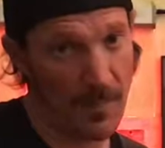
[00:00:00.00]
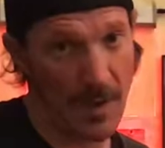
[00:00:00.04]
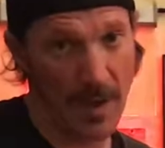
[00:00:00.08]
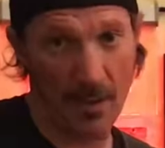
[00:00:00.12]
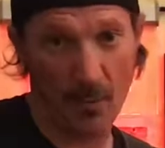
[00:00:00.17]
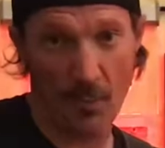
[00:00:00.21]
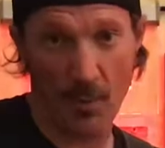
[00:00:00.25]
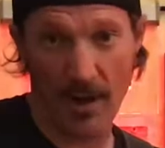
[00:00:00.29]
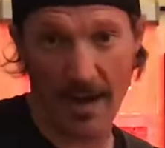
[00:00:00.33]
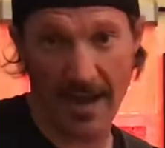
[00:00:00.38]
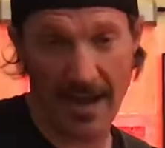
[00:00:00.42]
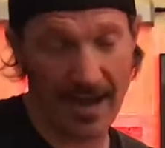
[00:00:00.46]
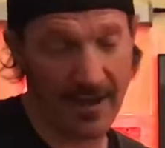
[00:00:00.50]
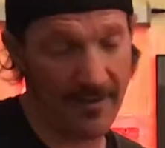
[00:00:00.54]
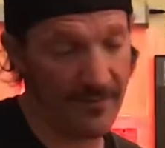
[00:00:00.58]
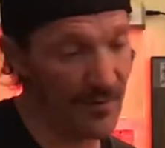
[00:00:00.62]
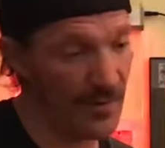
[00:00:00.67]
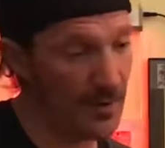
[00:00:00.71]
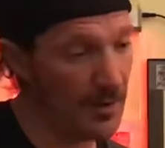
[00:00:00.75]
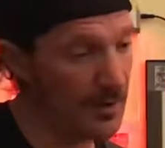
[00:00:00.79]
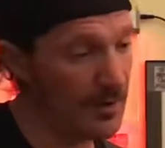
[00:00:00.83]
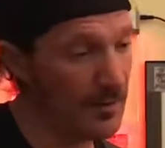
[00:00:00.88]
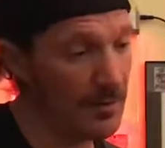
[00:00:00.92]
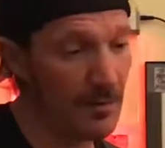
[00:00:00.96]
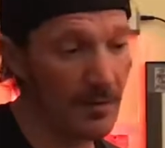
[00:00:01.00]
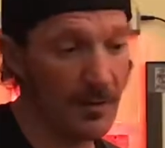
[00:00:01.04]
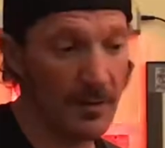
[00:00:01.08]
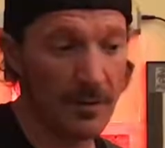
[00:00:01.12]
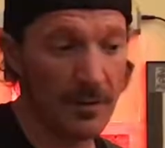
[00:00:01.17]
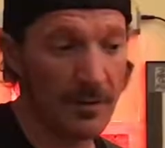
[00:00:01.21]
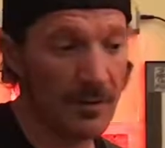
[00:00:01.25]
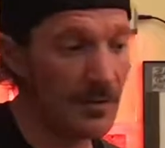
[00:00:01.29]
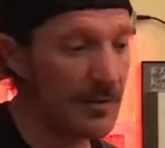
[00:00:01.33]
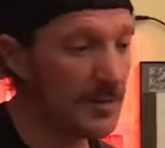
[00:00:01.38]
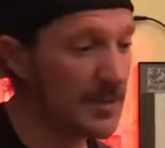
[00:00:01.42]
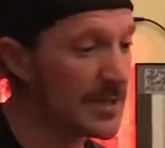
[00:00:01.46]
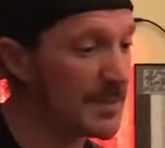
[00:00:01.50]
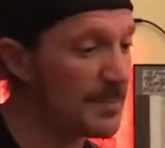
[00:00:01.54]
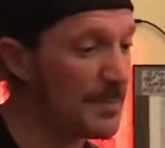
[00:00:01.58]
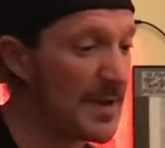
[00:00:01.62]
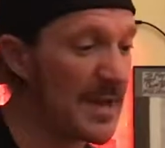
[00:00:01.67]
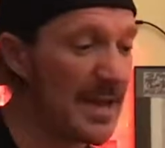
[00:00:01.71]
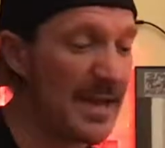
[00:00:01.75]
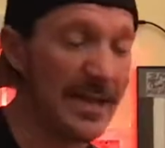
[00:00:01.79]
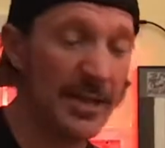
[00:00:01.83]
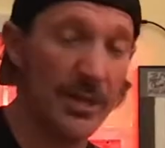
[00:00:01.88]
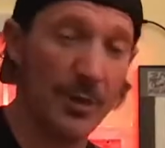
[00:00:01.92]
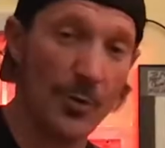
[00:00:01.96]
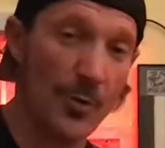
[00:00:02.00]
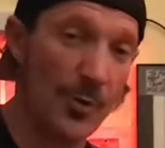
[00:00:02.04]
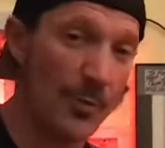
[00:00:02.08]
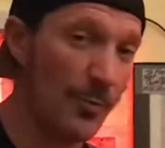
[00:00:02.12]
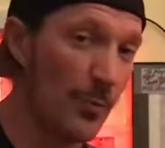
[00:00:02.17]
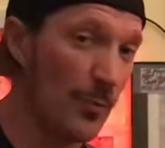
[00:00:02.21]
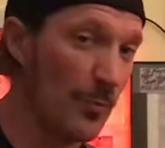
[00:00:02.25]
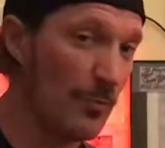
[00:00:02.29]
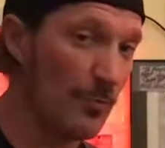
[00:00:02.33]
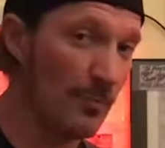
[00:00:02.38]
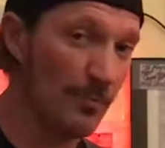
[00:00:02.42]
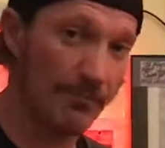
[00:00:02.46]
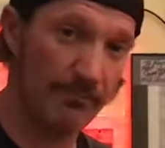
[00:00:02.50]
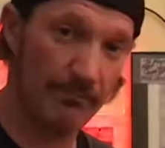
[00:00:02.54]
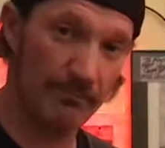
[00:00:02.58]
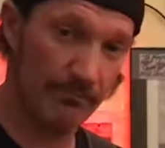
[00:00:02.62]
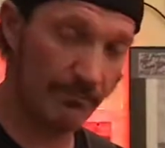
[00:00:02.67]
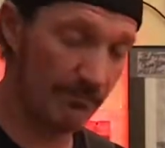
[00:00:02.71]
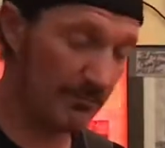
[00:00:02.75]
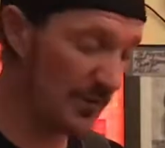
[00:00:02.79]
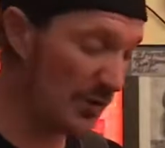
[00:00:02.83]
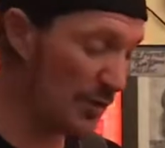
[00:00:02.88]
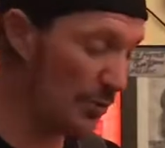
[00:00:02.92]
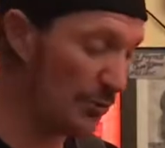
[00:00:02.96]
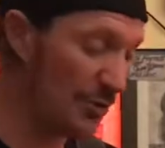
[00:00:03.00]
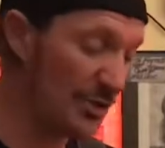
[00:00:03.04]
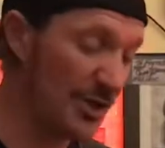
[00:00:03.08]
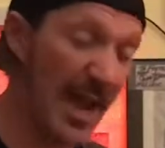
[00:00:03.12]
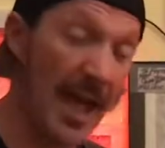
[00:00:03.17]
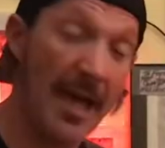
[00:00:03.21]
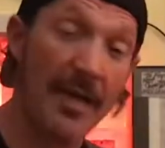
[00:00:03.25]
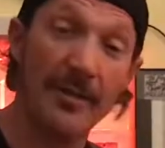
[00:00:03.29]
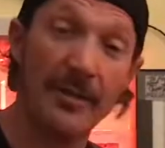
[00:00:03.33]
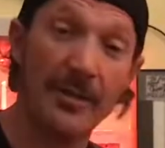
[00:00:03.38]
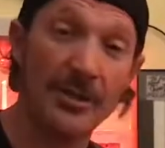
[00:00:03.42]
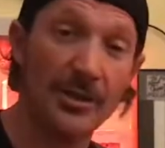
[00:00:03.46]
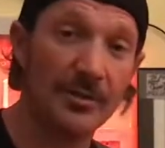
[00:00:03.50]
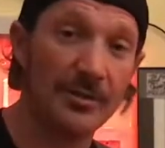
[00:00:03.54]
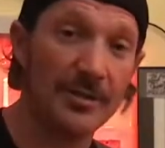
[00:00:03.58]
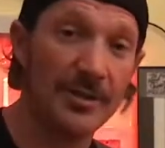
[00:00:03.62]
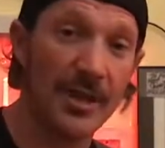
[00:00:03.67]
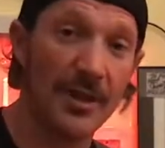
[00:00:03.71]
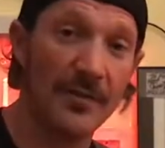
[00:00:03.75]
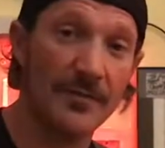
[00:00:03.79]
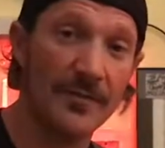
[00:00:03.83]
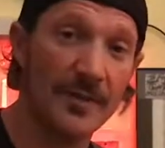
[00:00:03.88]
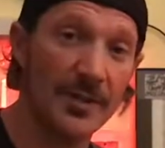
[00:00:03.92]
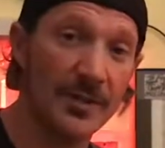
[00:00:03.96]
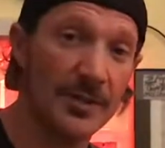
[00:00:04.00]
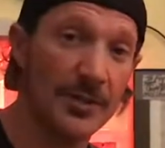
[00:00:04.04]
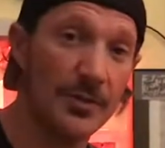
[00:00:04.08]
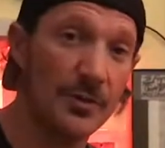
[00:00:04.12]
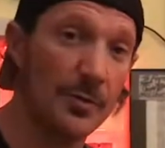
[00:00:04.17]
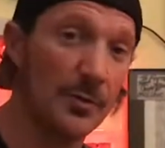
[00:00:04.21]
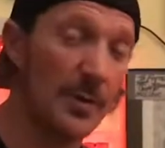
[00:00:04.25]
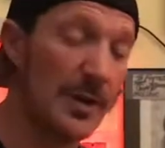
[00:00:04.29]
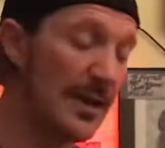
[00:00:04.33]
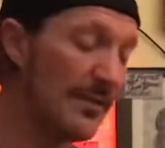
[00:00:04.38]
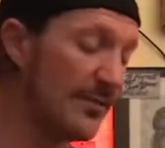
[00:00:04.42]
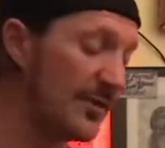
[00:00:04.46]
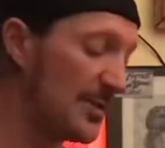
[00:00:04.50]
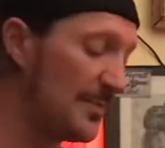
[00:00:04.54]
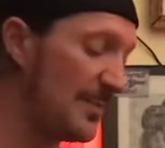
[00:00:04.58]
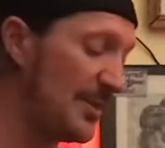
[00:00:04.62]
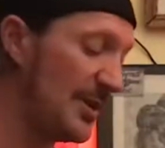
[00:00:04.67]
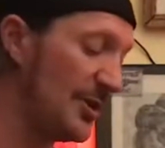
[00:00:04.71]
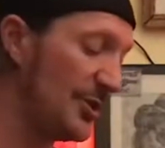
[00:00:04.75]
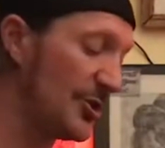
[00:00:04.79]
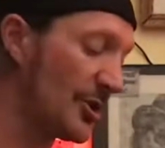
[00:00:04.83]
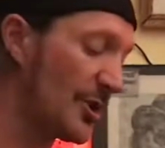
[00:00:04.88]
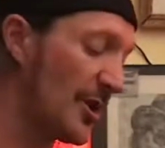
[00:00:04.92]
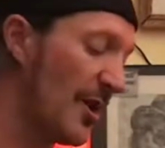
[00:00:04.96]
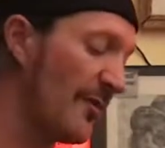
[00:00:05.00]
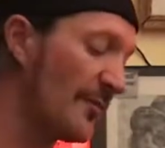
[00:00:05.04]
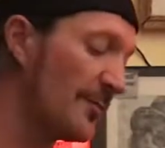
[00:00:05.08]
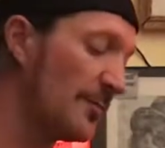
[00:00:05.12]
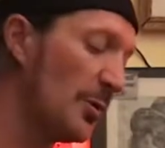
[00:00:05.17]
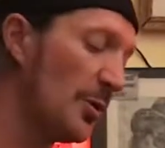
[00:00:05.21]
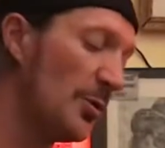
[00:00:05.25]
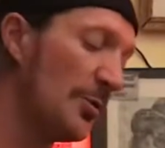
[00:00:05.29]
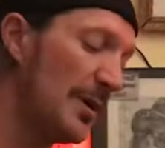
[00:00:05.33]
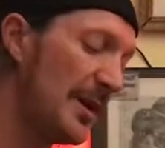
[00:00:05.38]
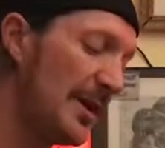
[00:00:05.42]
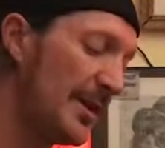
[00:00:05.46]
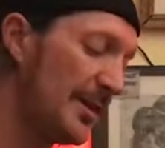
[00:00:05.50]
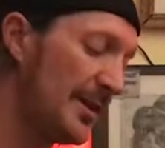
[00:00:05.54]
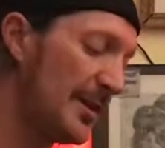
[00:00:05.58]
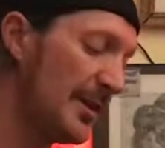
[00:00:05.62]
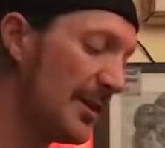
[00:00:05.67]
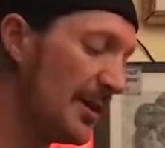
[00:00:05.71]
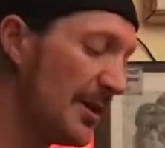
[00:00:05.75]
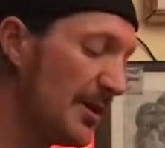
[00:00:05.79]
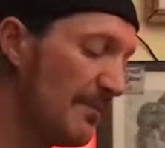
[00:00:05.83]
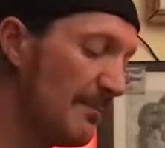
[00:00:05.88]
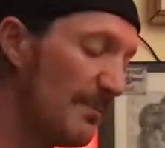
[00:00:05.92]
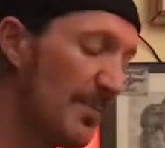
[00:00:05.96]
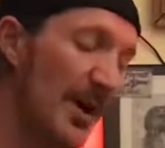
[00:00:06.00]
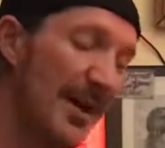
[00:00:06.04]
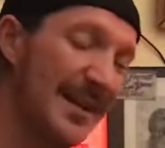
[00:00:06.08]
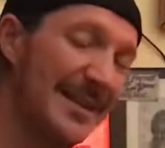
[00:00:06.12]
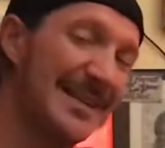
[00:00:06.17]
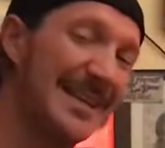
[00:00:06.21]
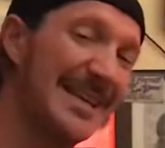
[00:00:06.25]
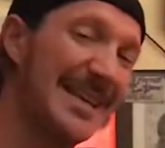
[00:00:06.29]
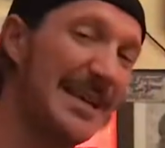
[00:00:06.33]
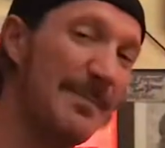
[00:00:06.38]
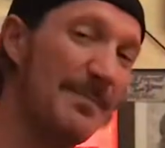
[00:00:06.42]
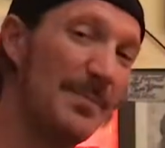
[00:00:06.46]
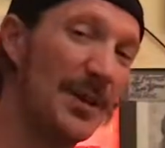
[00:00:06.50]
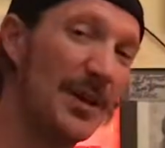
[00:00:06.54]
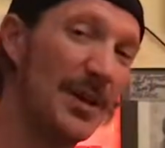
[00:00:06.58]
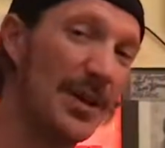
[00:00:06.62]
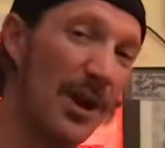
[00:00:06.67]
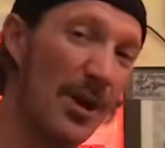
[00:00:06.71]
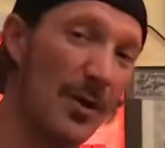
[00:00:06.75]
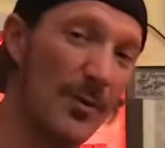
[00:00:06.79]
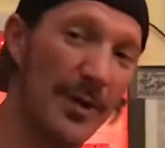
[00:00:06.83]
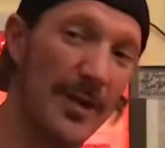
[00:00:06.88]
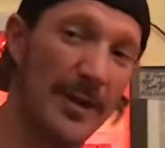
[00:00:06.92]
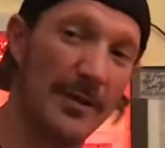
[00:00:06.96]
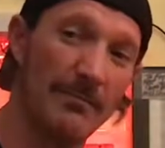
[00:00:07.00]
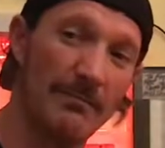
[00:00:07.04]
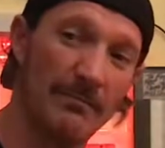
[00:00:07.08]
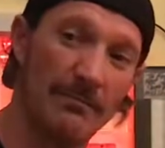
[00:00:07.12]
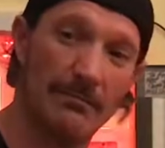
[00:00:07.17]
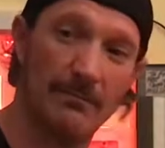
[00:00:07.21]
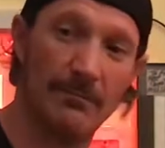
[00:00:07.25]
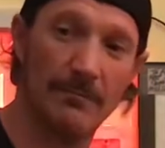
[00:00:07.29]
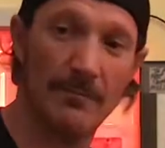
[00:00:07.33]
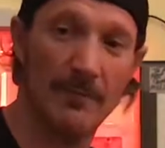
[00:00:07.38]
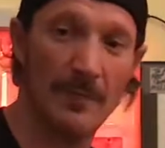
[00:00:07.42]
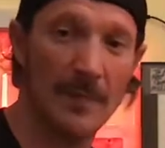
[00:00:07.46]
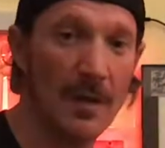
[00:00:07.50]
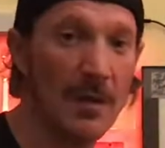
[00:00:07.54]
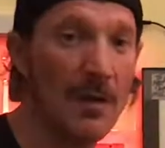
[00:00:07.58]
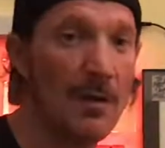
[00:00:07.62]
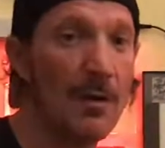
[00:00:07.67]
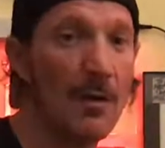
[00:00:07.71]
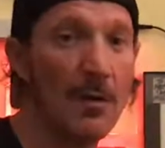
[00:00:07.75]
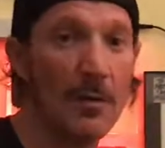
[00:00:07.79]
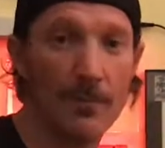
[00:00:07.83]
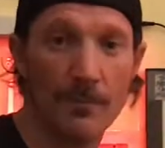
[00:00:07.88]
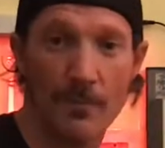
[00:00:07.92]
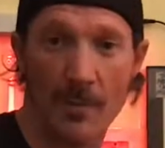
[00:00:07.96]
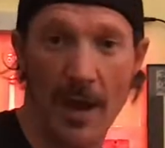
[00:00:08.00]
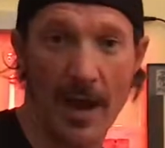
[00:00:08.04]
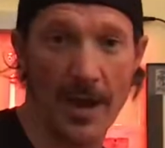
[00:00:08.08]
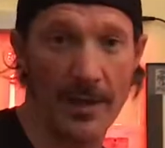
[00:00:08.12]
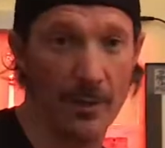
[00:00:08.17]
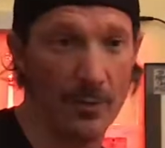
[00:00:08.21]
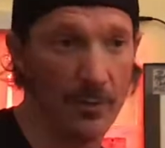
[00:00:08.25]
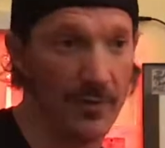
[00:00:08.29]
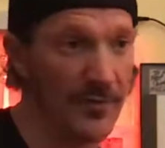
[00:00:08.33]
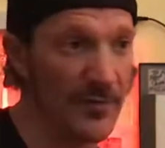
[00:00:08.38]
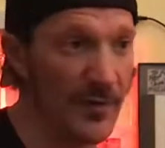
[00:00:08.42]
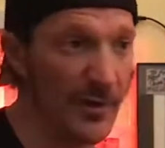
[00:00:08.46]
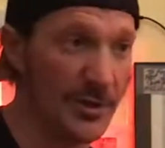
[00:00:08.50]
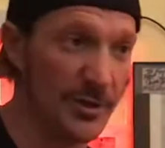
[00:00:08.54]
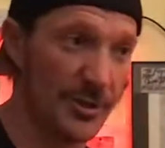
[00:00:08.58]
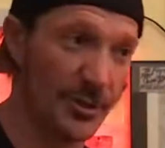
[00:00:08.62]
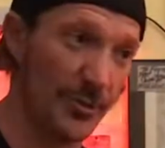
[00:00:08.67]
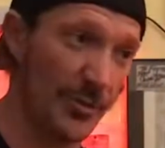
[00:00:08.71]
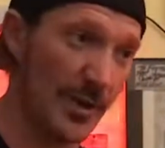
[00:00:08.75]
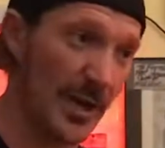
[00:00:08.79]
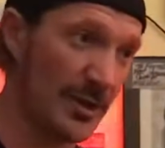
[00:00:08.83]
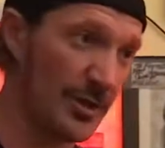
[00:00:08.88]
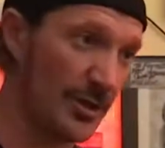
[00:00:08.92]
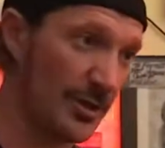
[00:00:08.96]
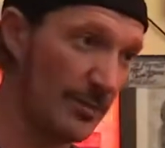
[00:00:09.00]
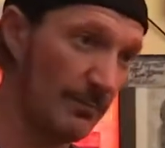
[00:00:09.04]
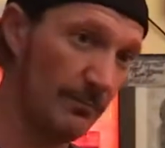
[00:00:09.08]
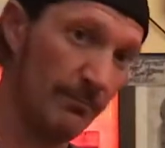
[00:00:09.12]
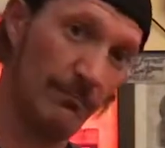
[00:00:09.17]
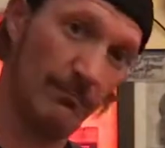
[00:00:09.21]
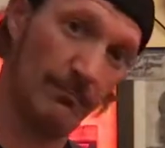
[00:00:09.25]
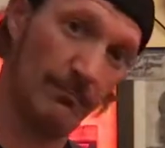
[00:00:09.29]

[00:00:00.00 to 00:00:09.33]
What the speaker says: At whatever speed you challenge yourself to do, whatever speed you're comfortable with, but to keep it going, either reverse direction.